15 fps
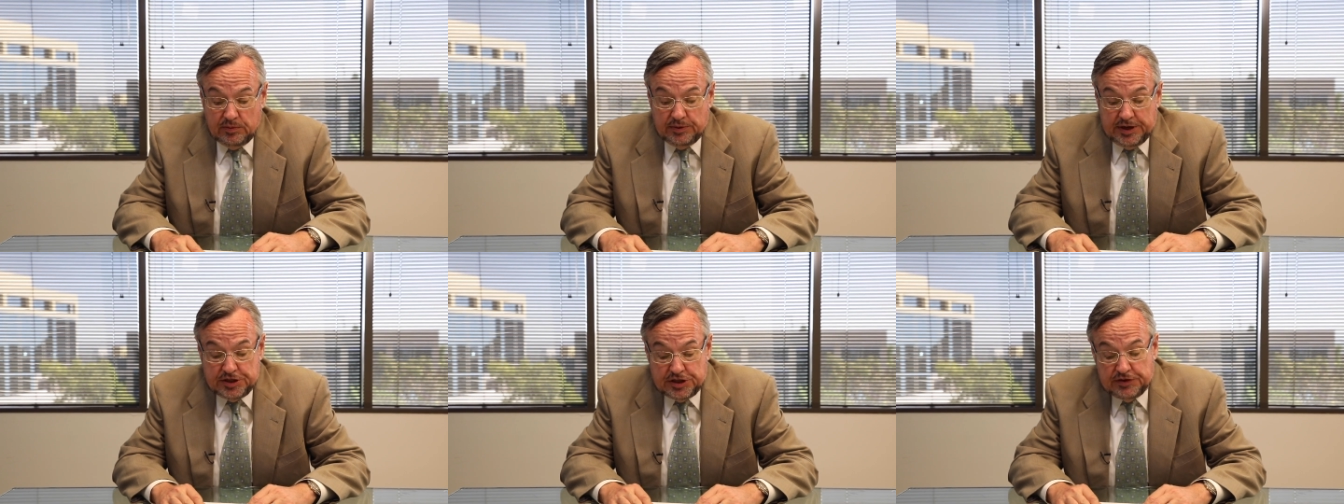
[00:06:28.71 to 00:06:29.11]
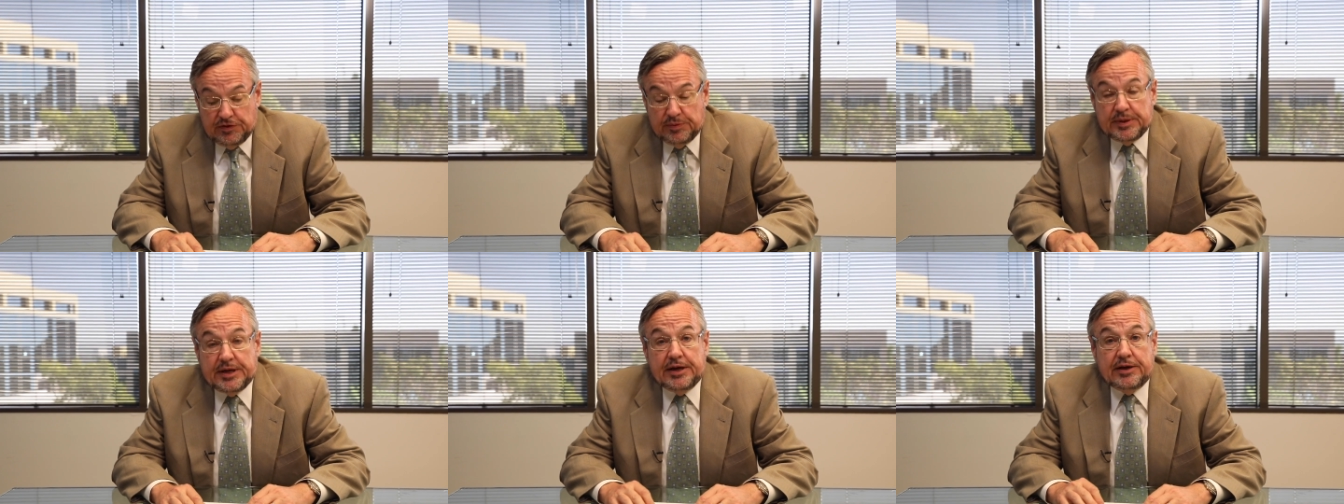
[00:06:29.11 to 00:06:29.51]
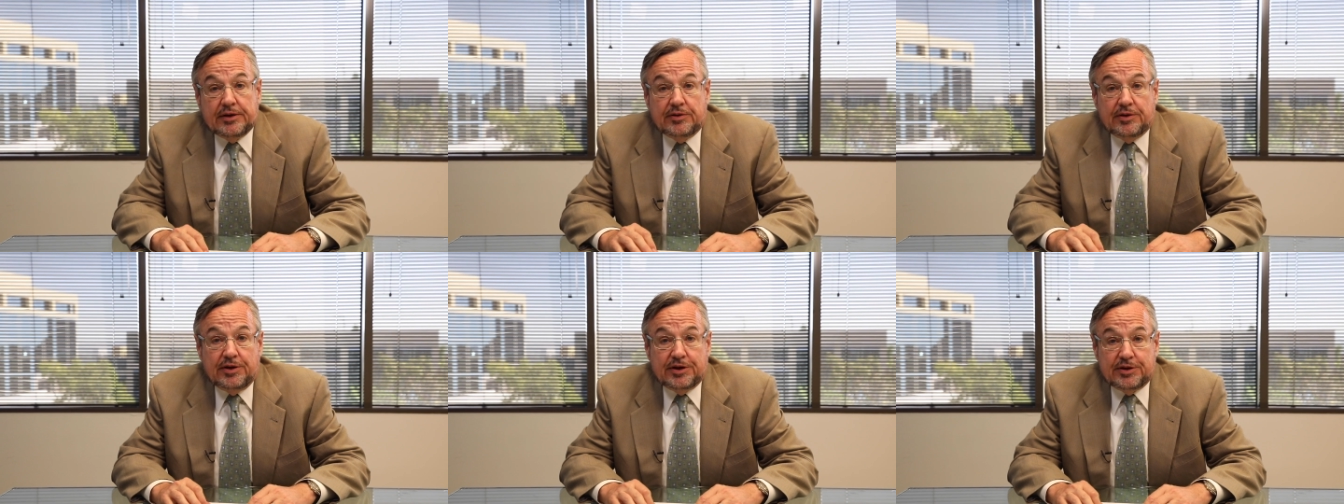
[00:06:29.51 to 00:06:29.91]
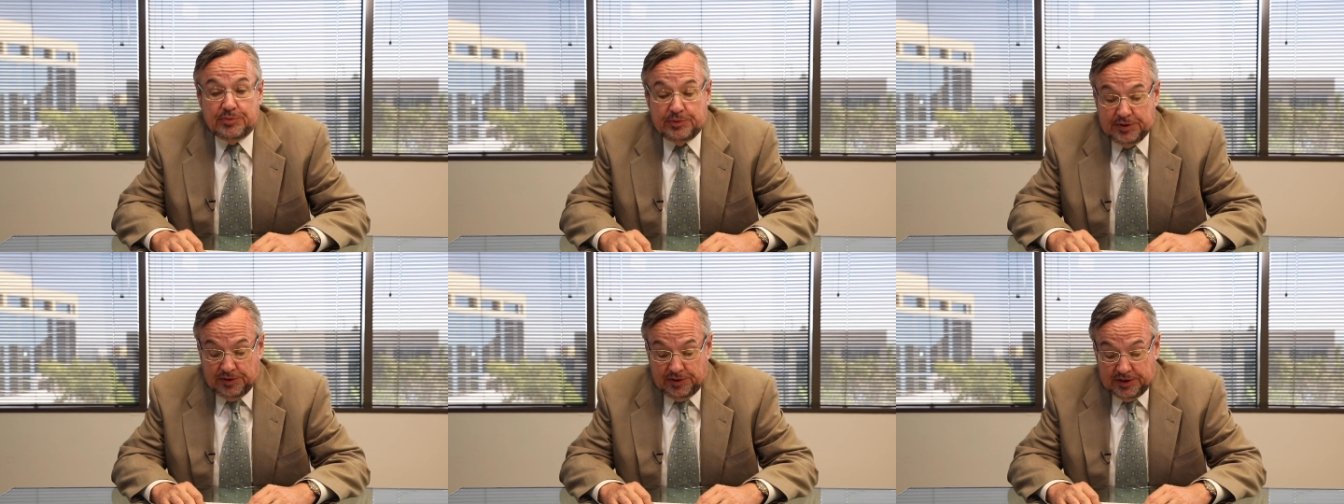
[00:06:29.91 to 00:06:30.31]
ranging from getting along
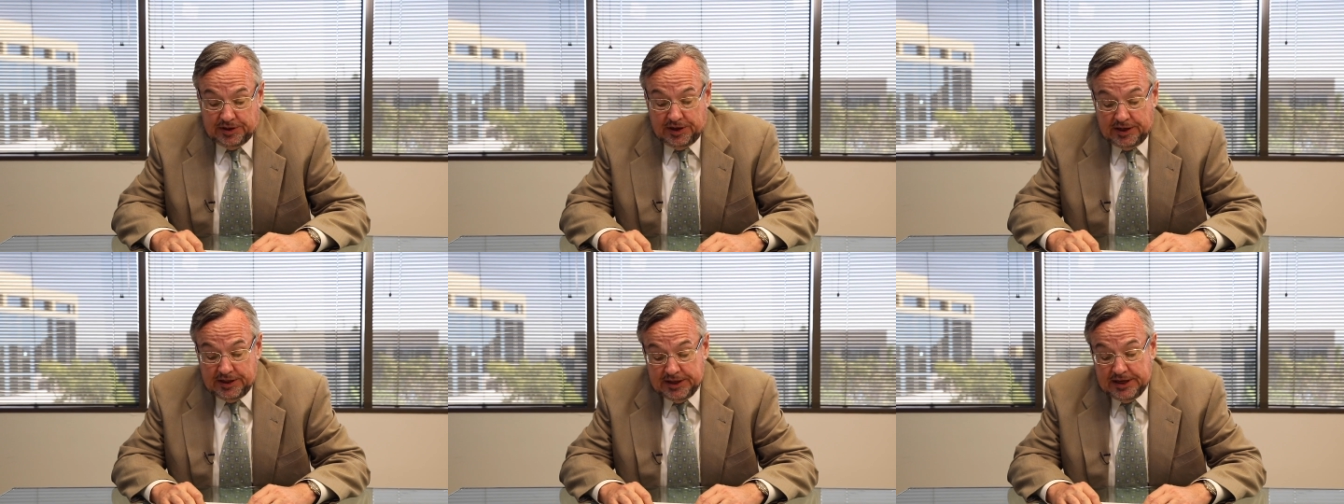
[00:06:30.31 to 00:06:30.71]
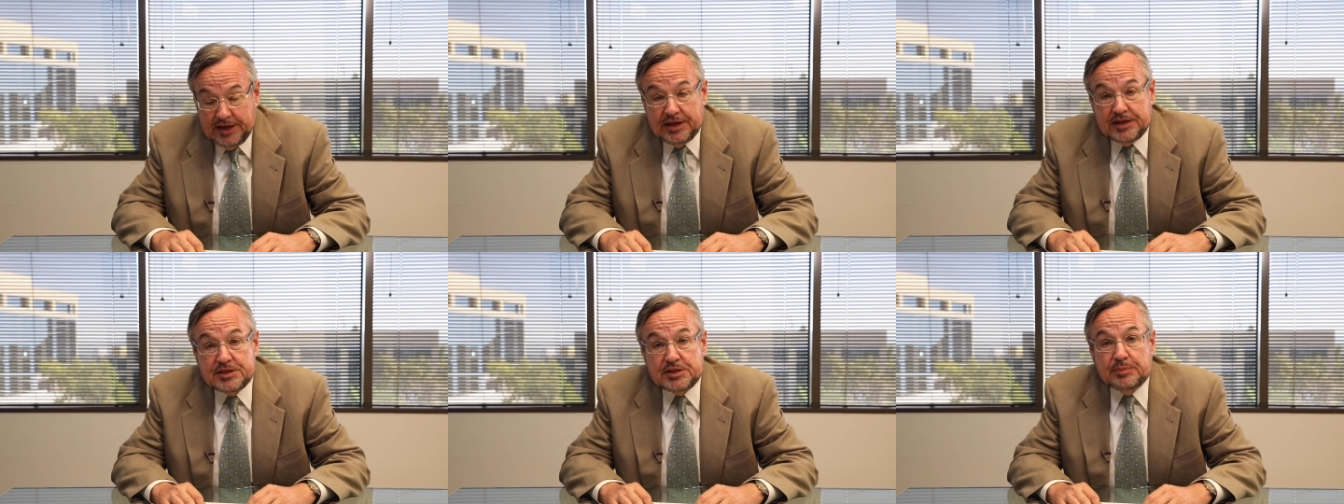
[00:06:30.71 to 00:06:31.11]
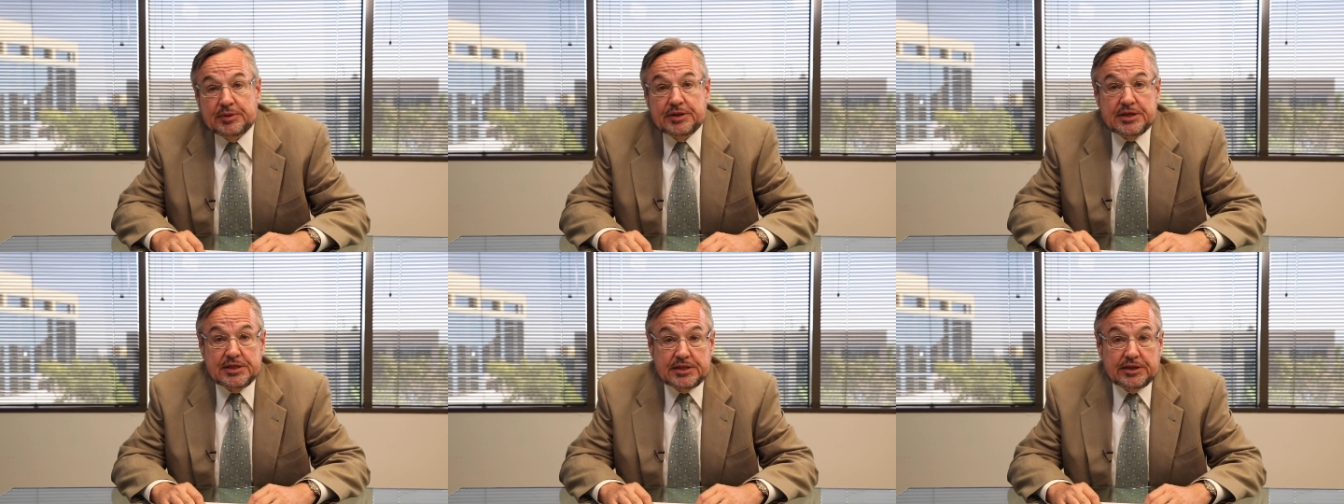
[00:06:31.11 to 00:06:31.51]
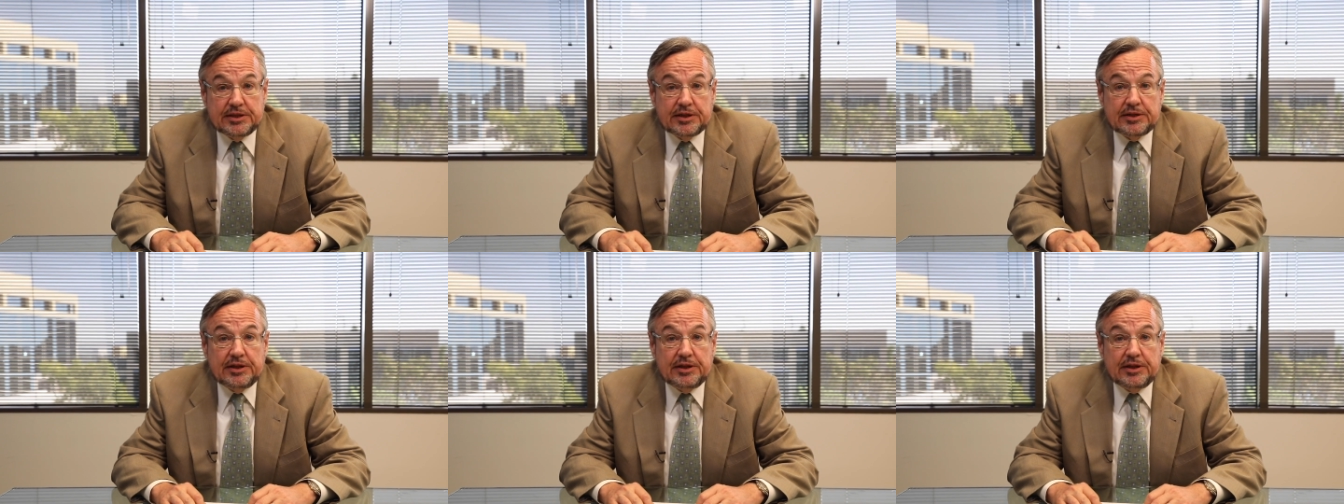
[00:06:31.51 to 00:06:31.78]
with our colleagues to pleasing the